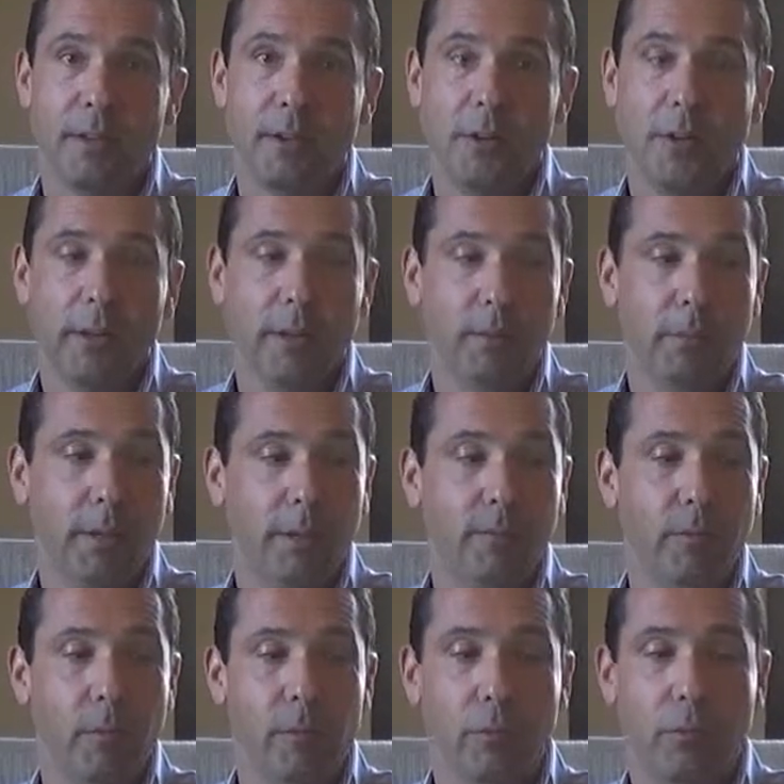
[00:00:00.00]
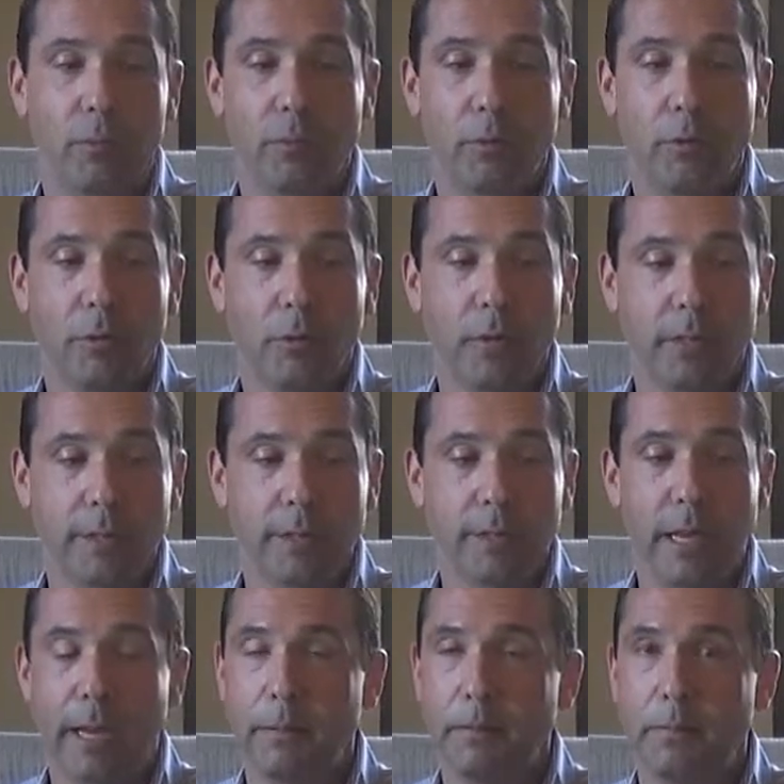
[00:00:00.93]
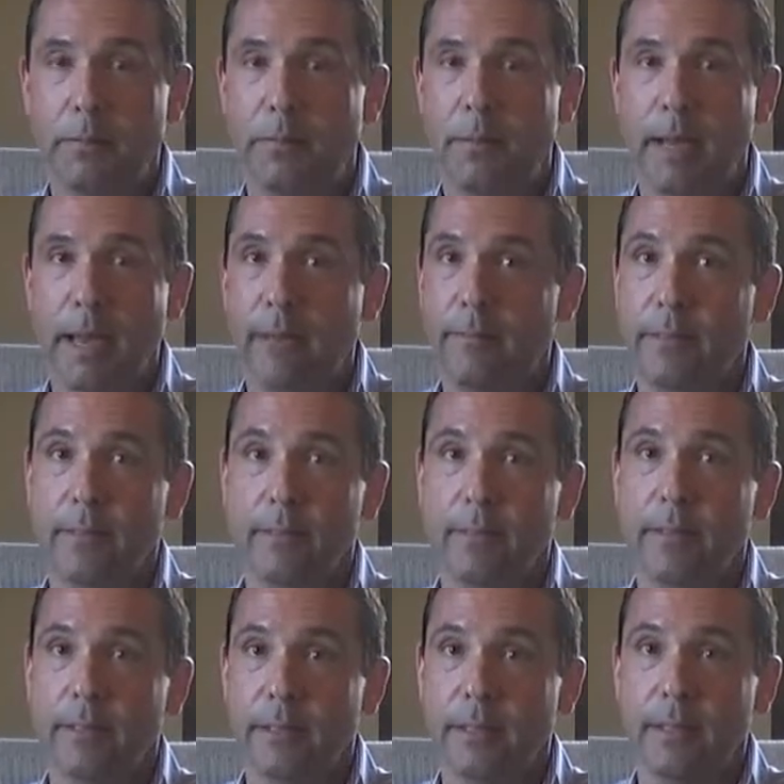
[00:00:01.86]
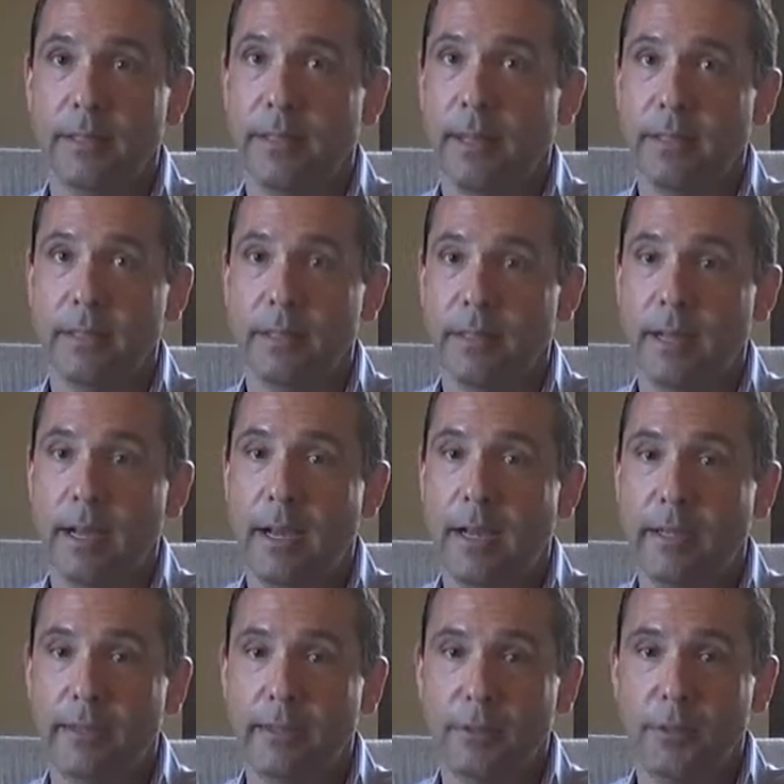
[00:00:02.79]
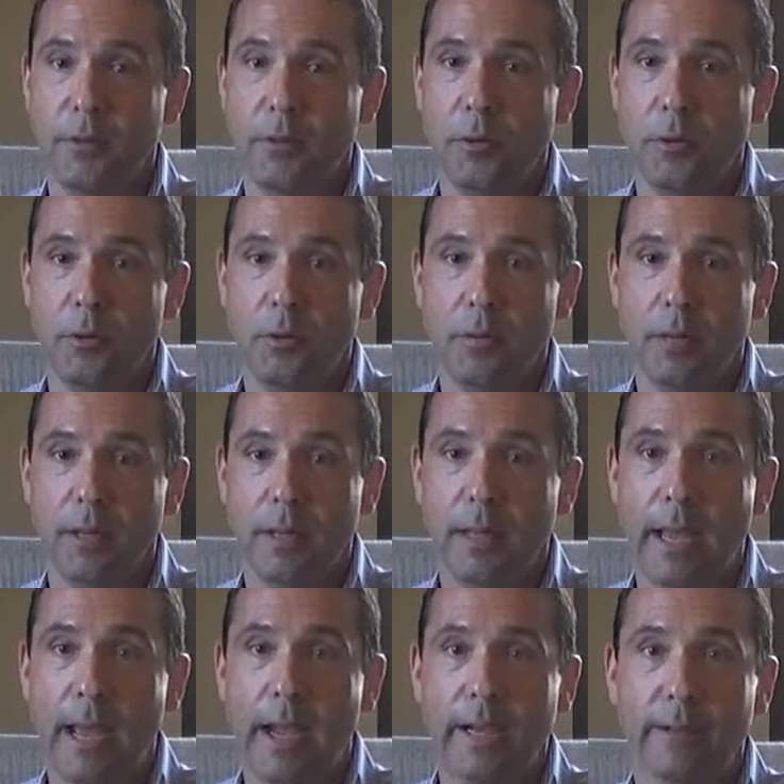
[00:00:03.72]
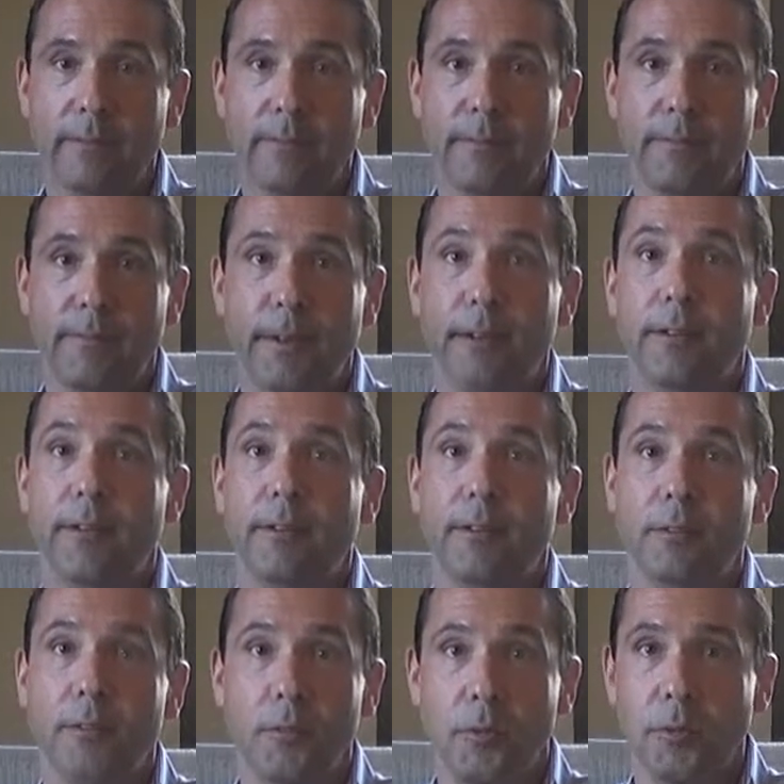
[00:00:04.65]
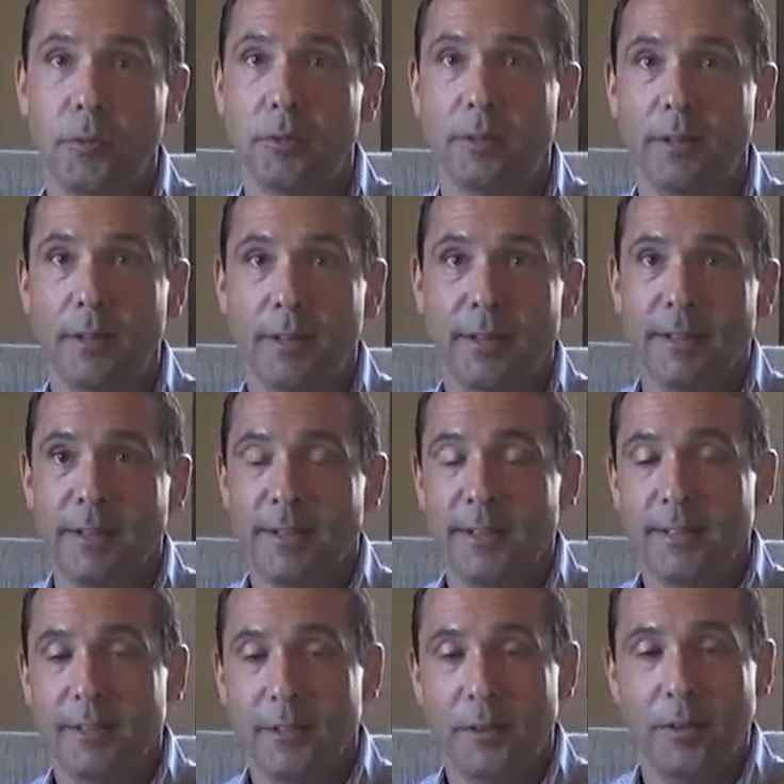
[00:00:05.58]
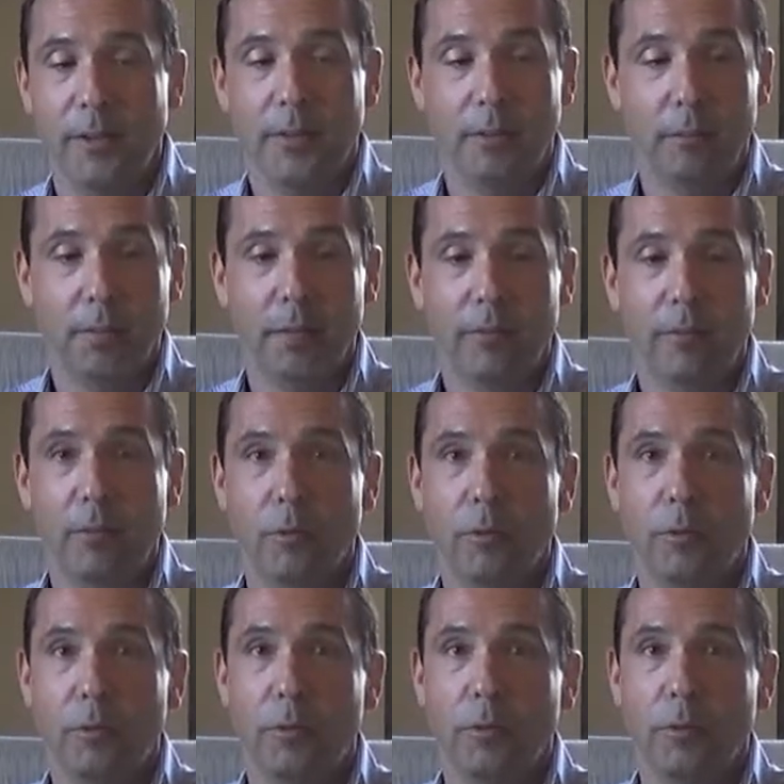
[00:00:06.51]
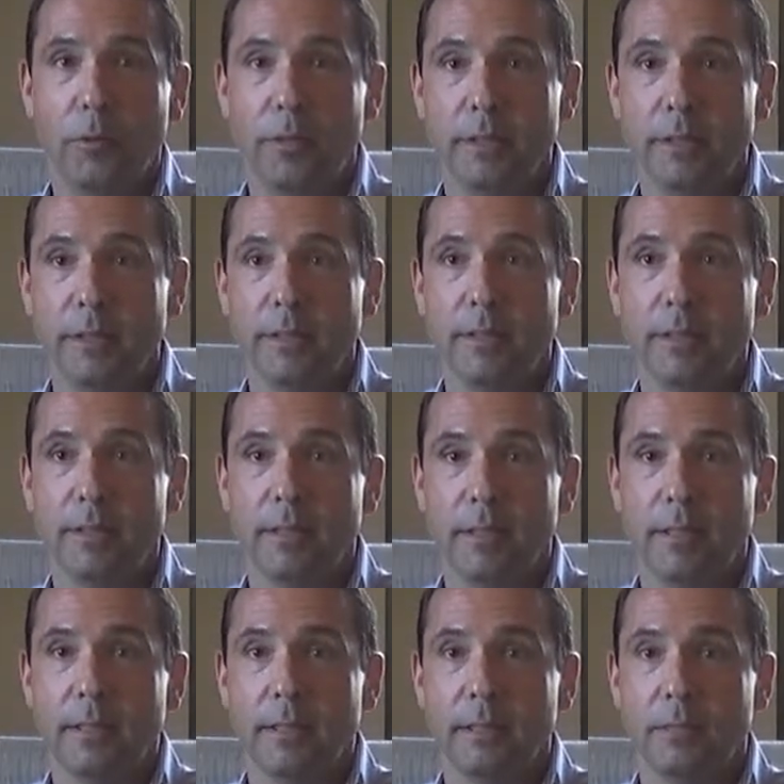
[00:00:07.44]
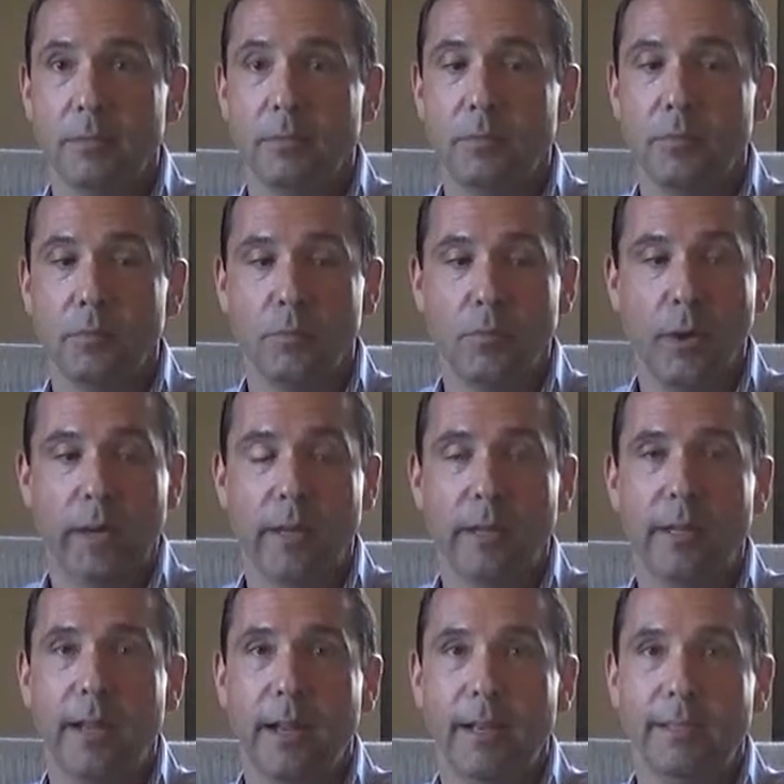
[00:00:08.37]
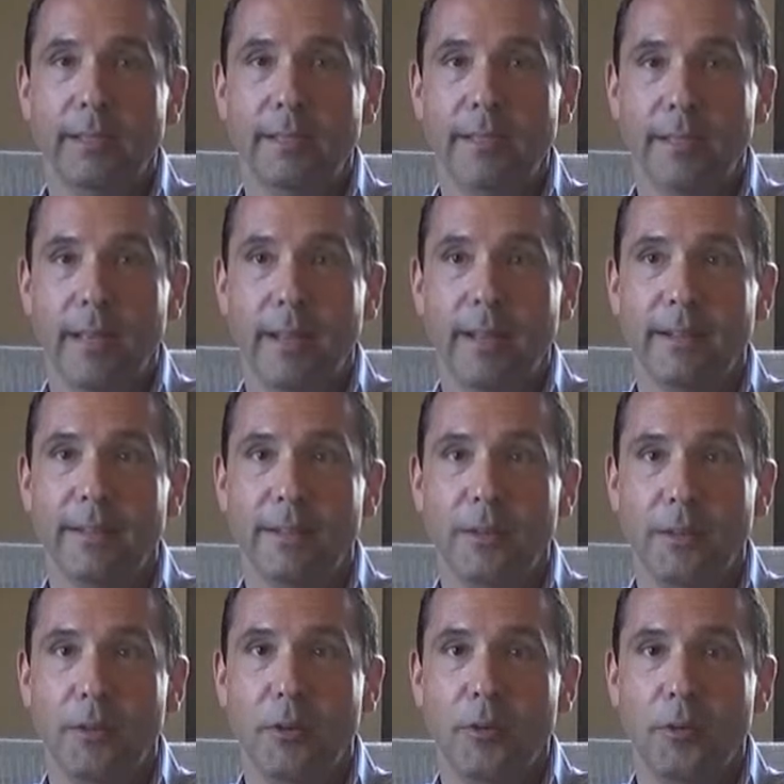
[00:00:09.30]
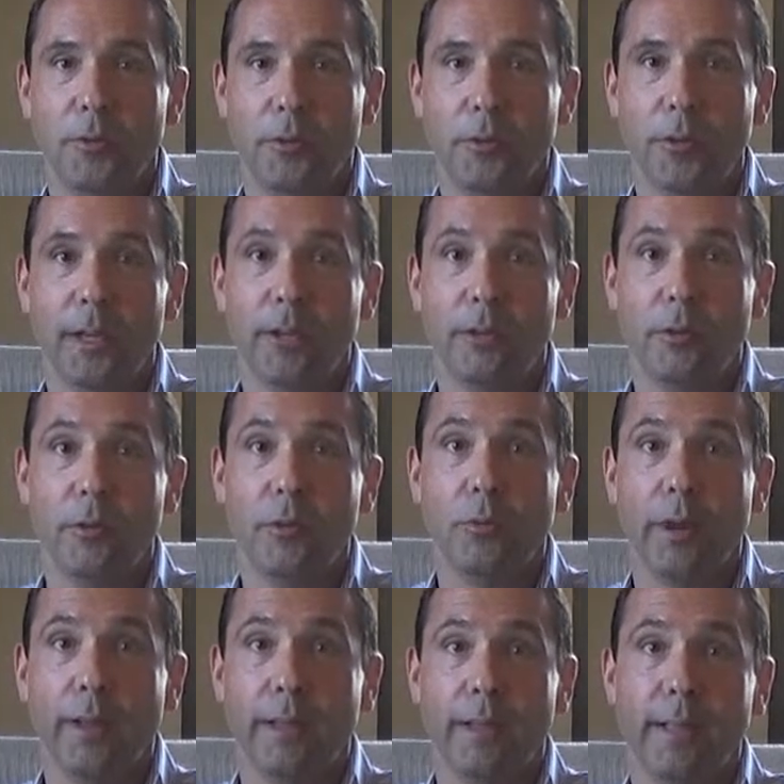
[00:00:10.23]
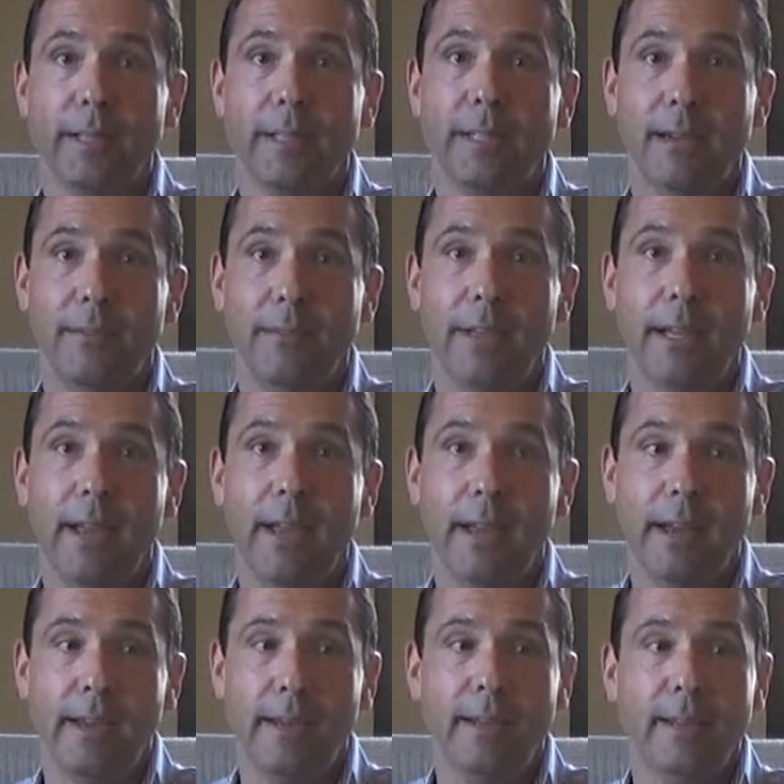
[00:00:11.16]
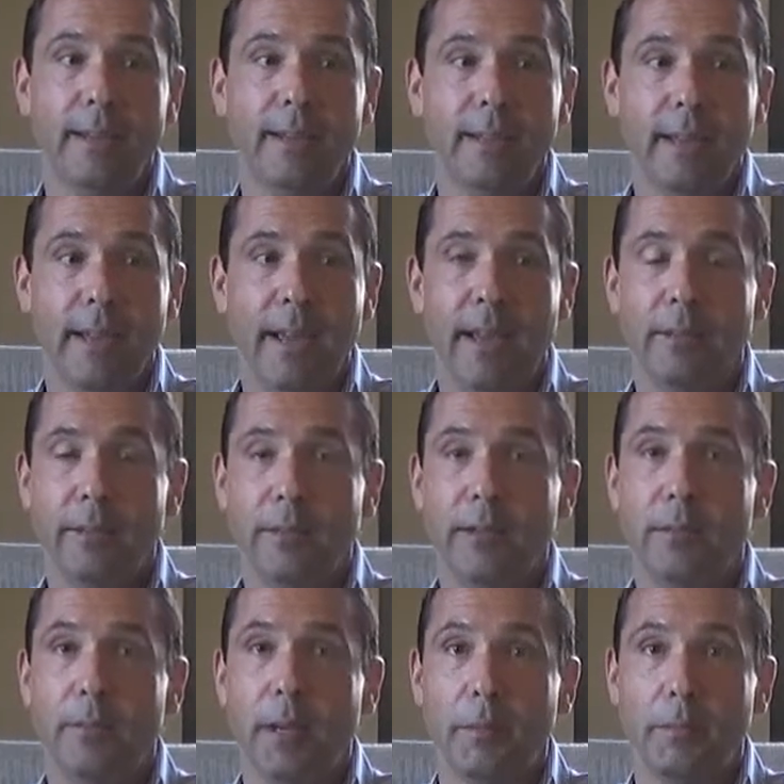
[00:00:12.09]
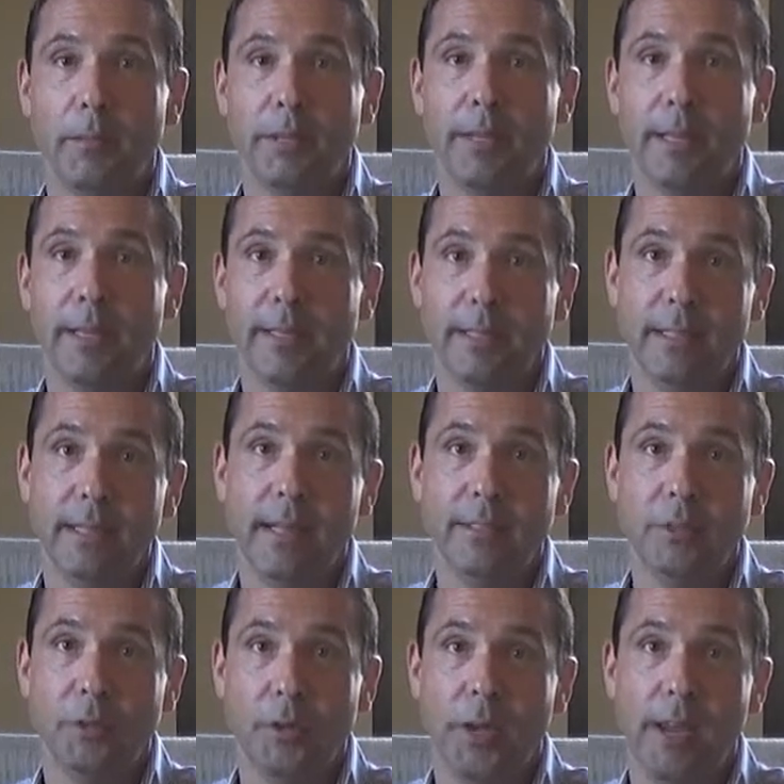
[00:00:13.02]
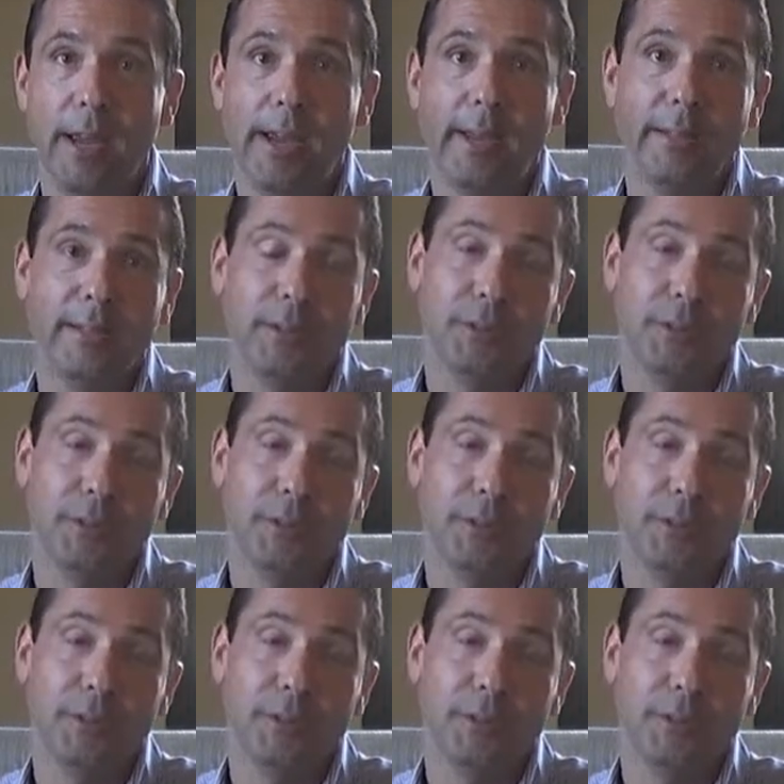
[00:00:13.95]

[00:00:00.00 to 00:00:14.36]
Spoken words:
I think being vulnerable is not having it. That's not a lack of fear, or I think being vulnerable is recognizing that you're going to do the right things every day, and you're going to make mistakes, and that's okay.